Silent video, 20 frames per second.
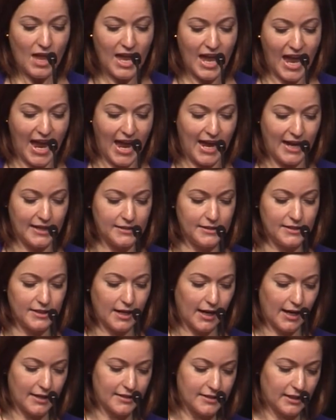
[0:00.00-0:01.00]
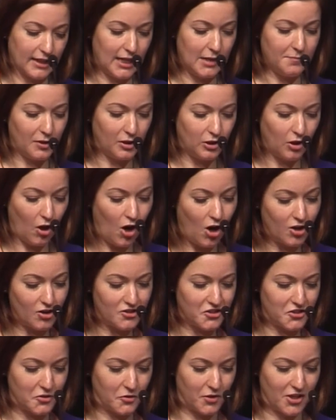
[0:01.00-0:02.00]
And to keep a long
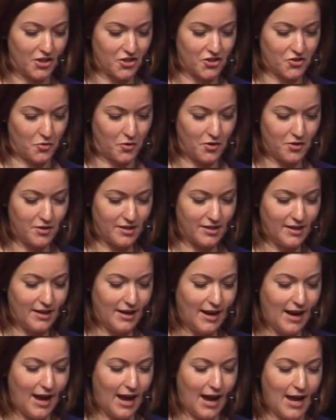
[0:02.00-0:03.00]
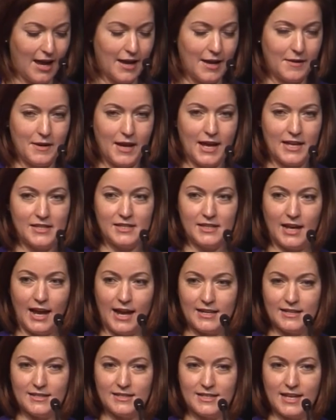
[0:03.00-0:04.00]
story short,
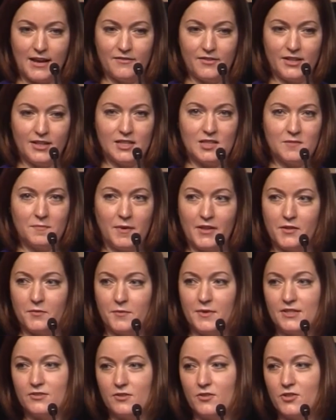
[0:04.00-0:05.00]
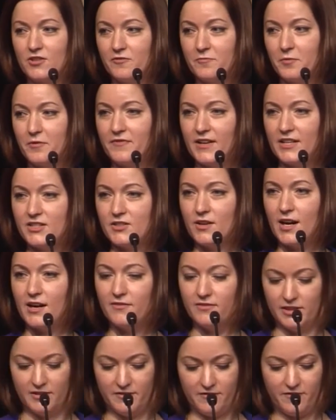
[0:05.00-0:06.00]
as evidenced by the research of Professor
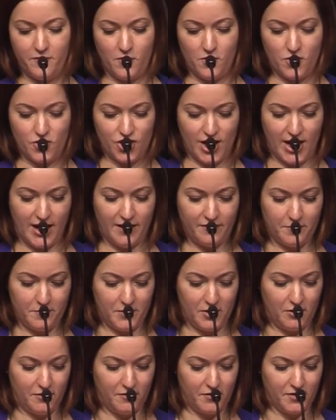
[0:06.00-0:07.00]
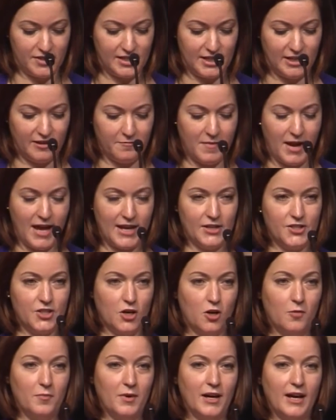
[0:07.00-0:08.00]
Evelyn Forget from the University of
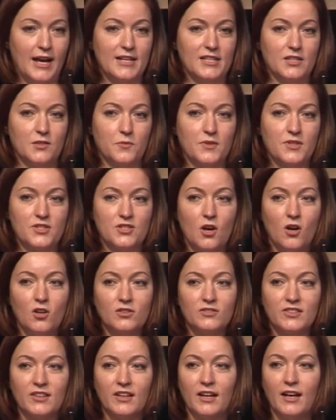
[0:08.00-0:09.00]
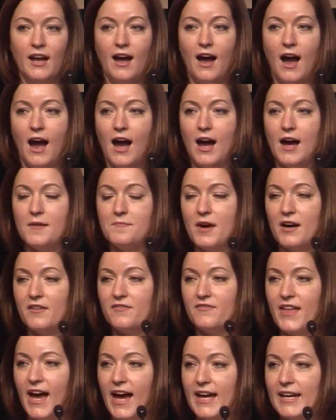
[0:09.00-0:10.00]
Manitoba, as a result
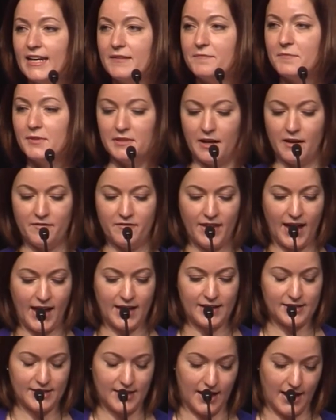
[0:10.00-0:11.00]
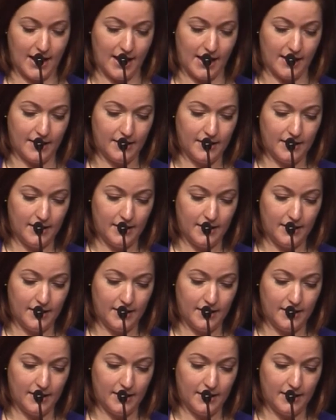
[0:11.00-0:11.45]
of that